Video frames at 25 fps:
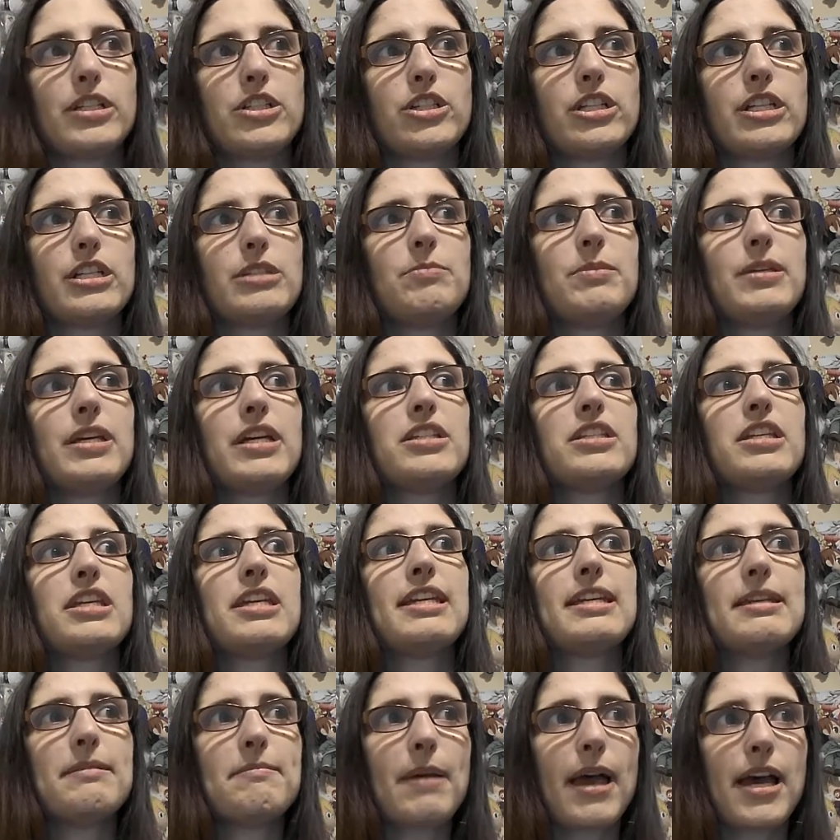it is because
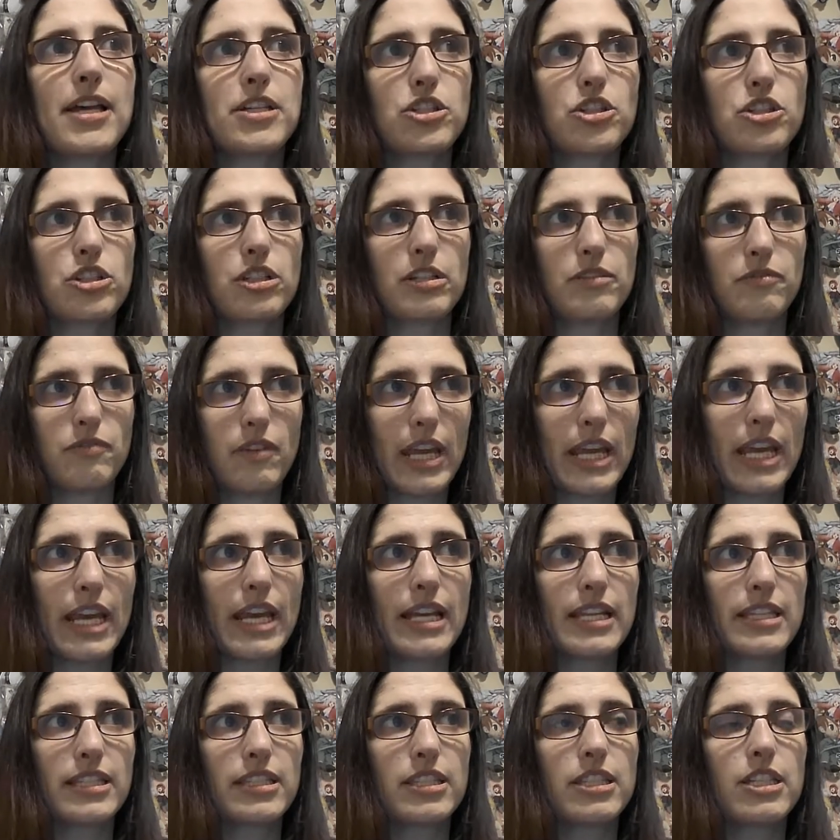he mastered
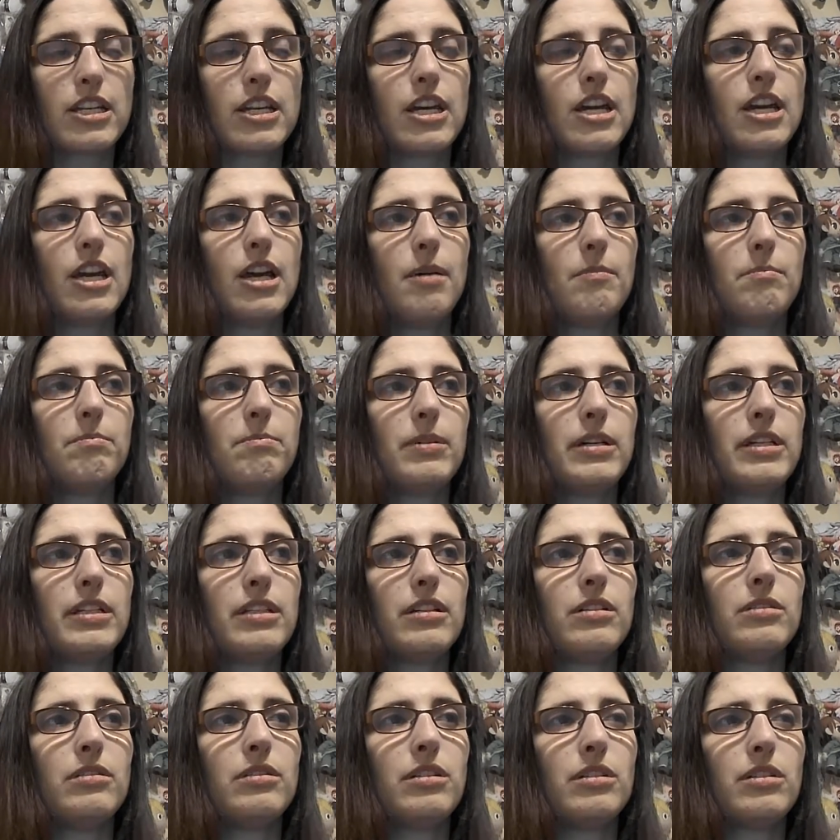advance. But
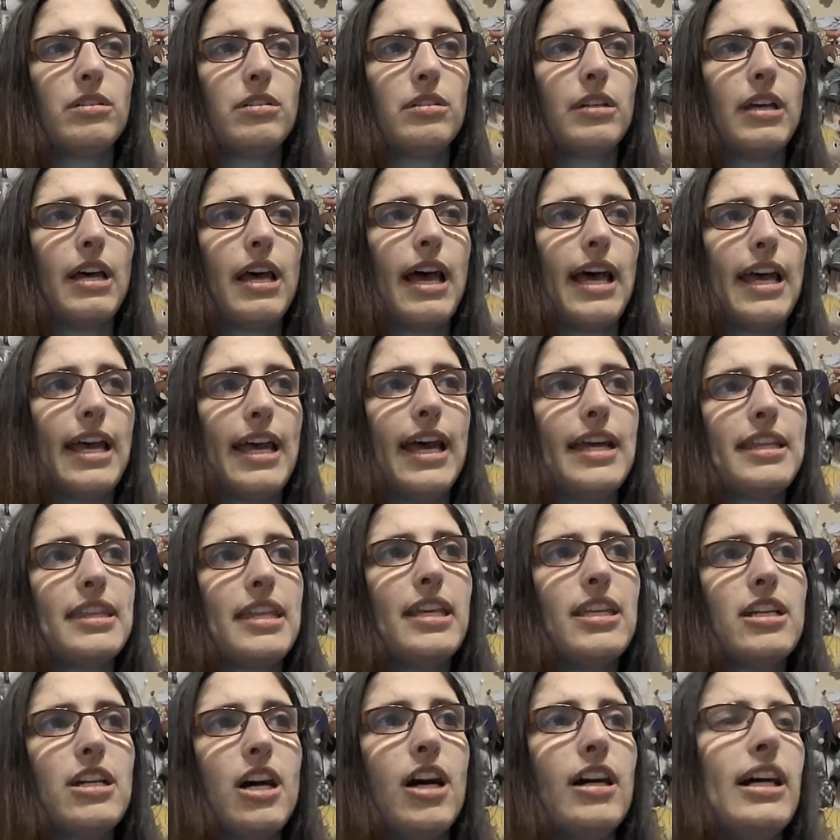the, I
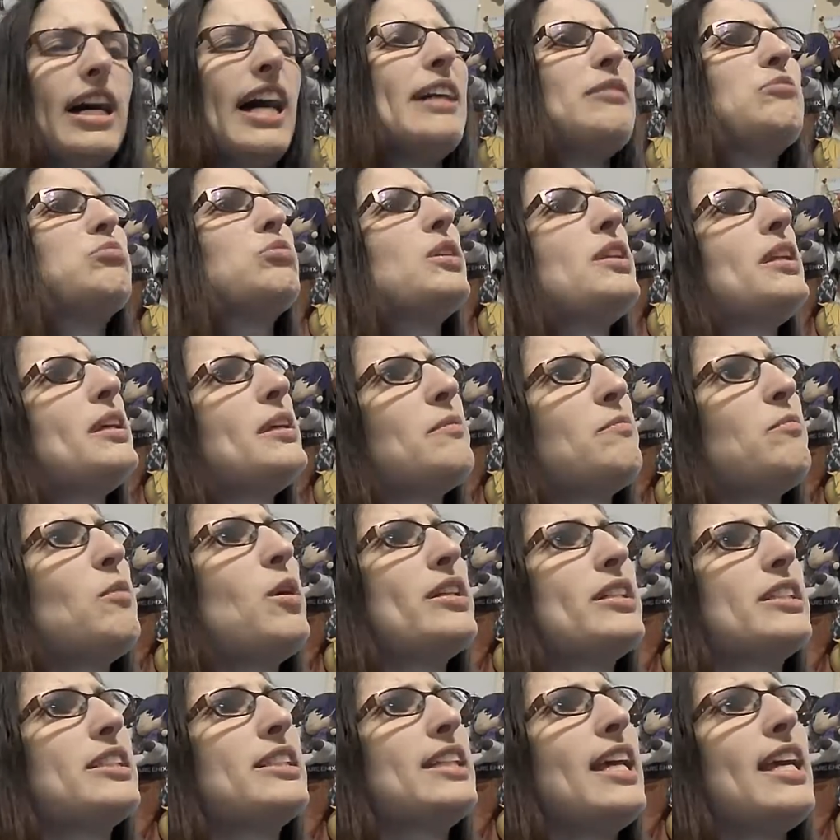think I really
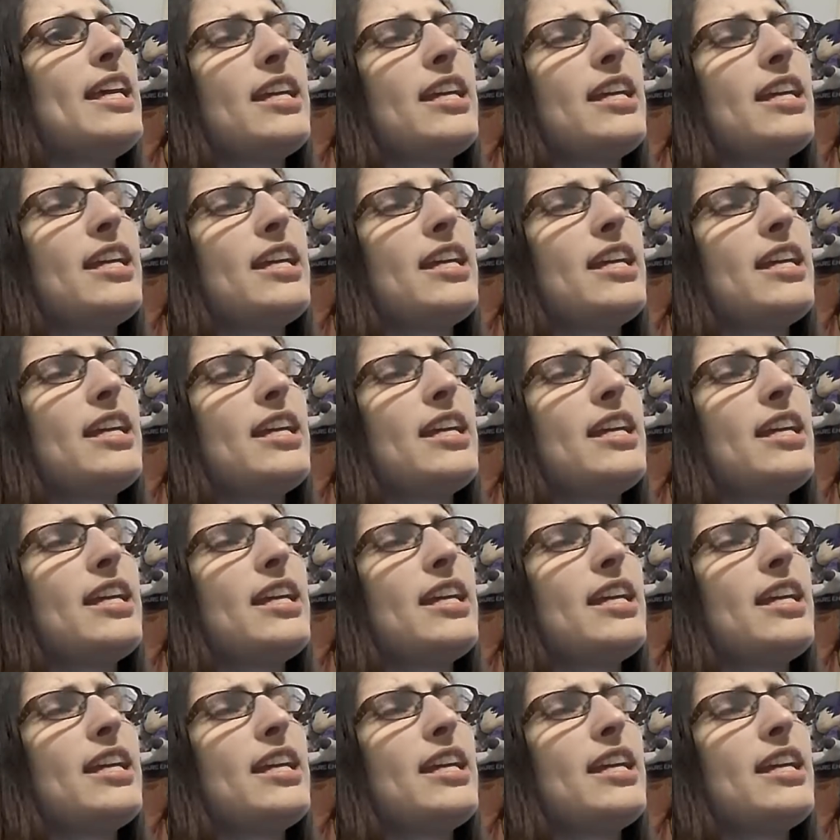want to say